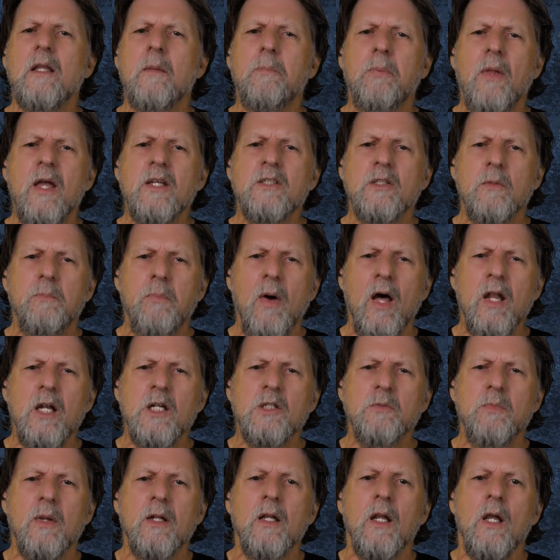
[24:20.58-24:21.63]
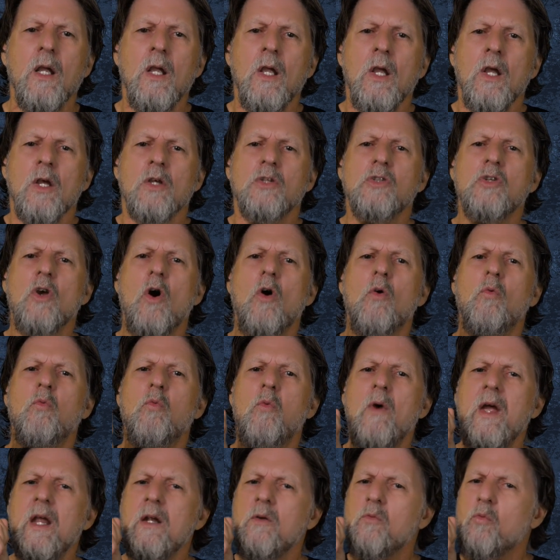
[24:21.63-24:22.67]
the place of punishment. So
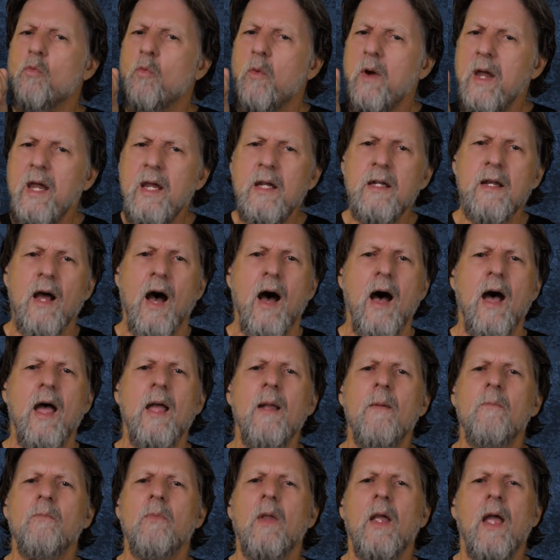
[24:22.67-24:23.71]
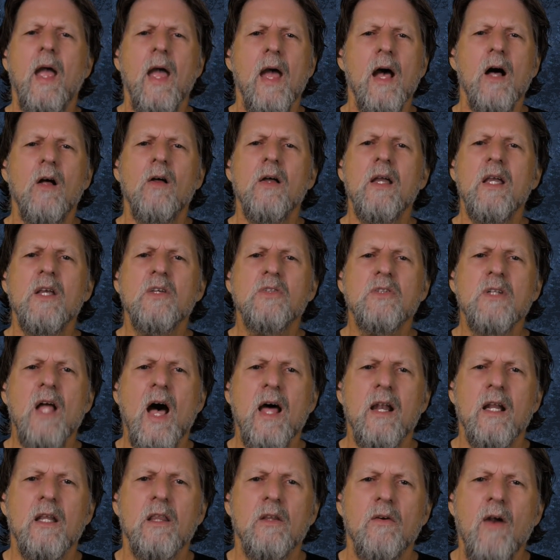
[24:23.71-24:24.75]
when we die, hell is
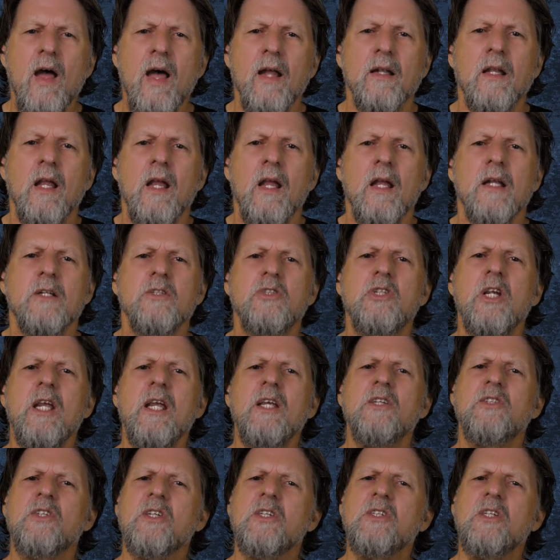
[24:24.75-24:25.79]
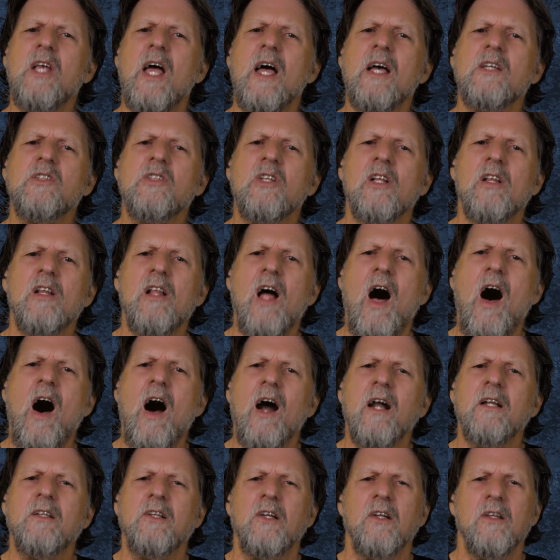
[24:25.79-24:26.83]
not a threat. Jesus has
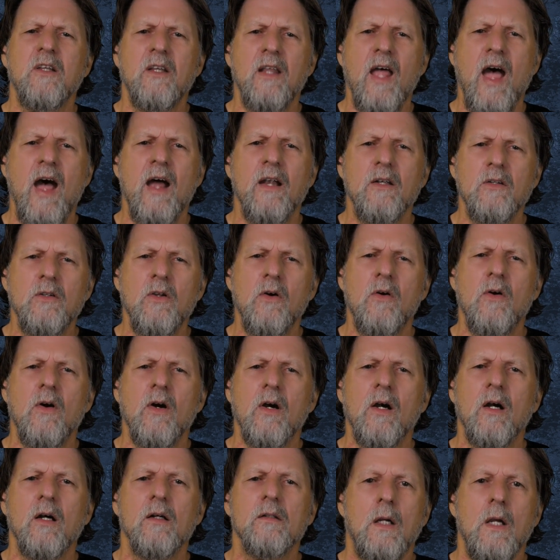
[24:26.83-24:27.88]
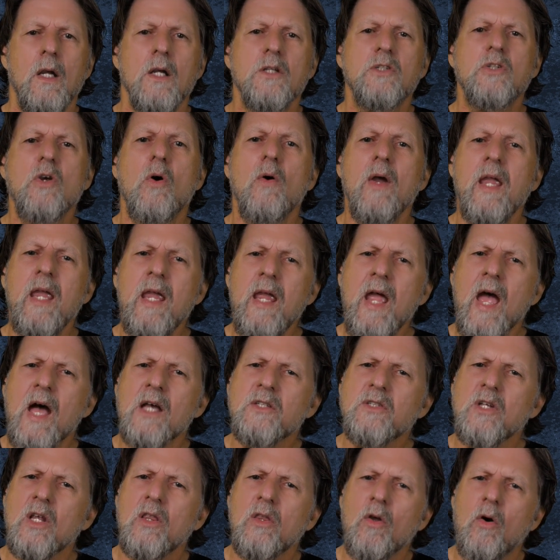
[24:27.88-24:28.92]
locked that door. So he
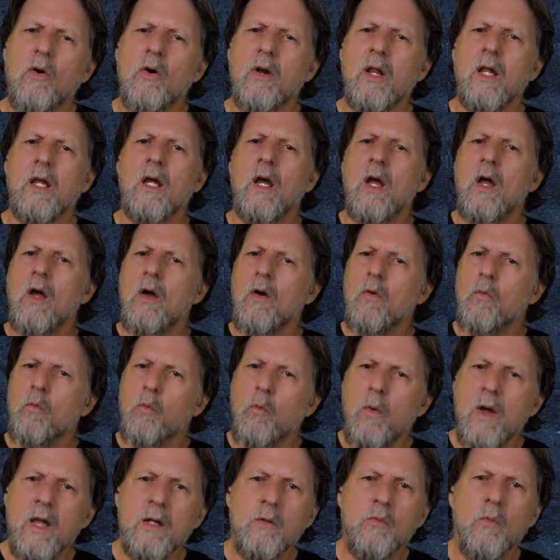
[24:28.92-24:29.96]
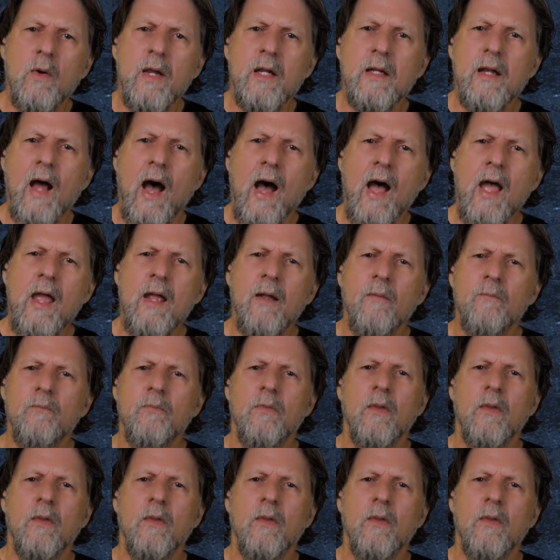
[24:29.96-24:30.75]
has authority when we die.